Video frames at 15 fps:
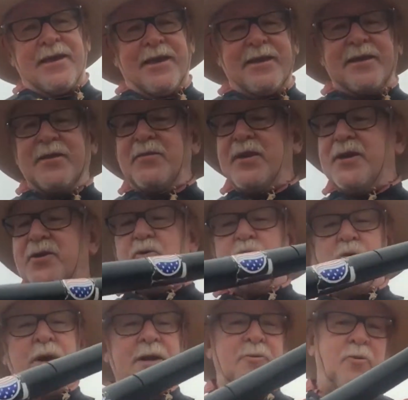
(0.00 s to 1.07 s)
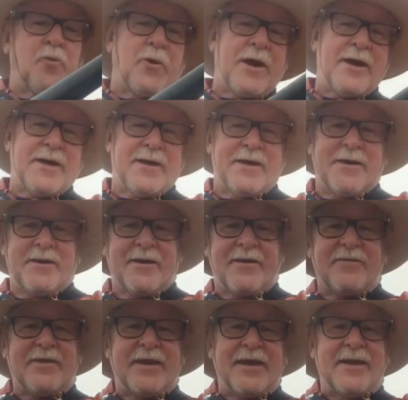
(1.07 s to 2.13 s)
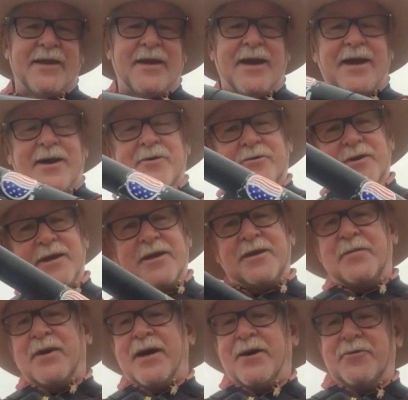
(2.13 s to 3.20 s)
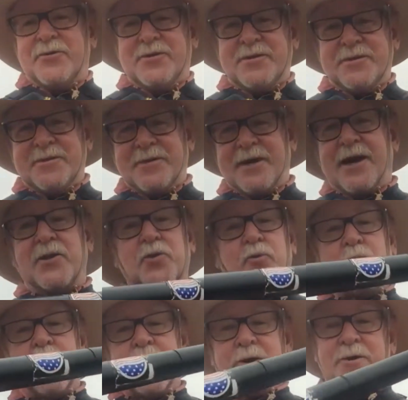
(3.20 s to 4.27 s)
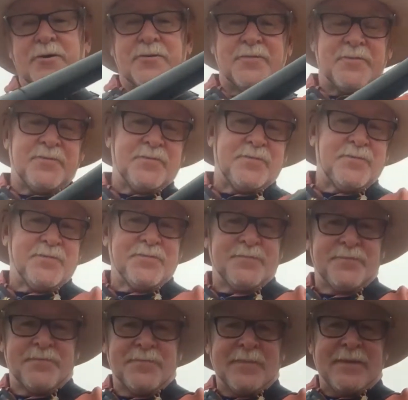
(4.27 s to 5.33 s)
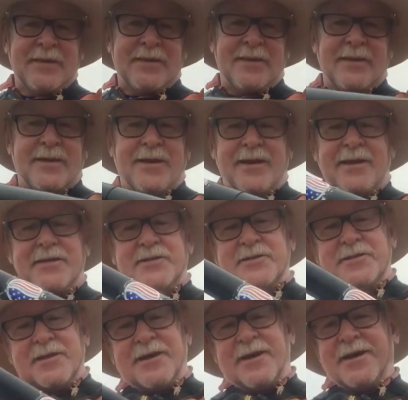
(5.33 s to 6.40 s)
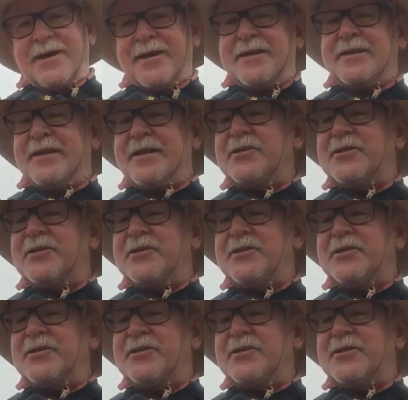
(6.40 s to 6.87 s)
it can be a great way of getting out and about on the water. And it's an